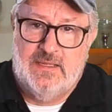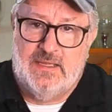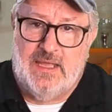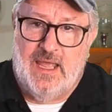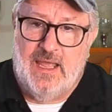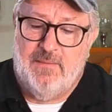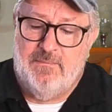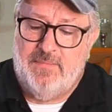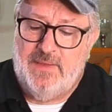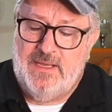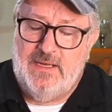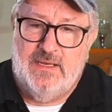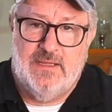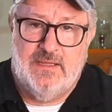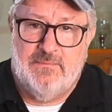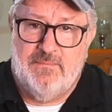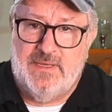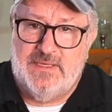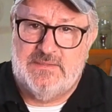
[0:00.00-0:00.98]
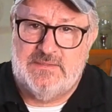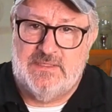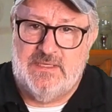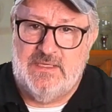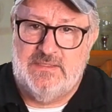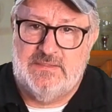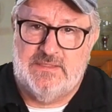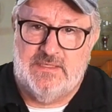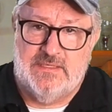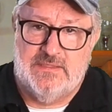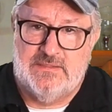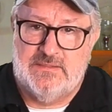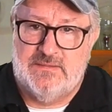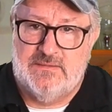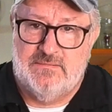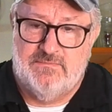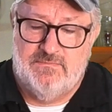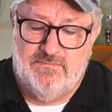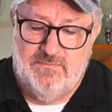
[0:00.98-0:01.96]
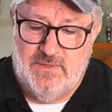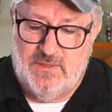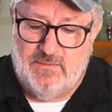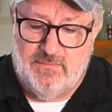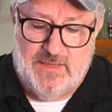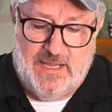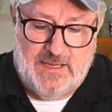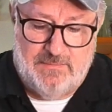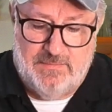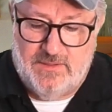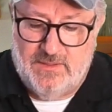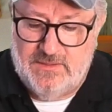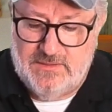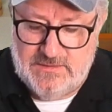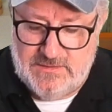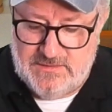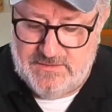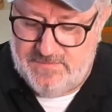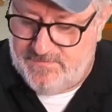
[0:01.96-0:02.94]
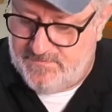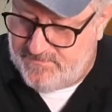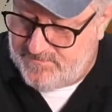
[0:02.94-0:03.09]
Can't beat it. The best thing since Little Black Books.